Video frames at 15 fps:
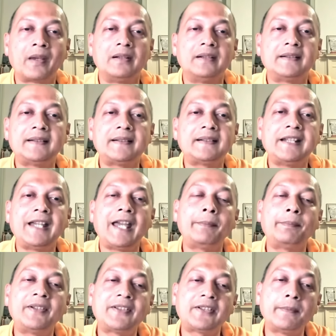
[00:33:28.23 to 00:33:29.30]
This is the
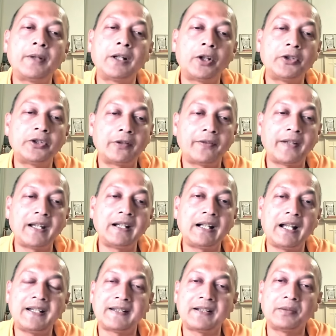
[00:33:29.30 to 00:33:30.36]
epistemology of
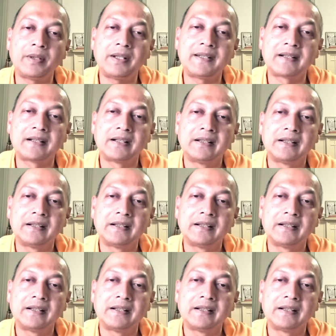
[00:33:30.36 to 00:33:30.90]
enlightenment.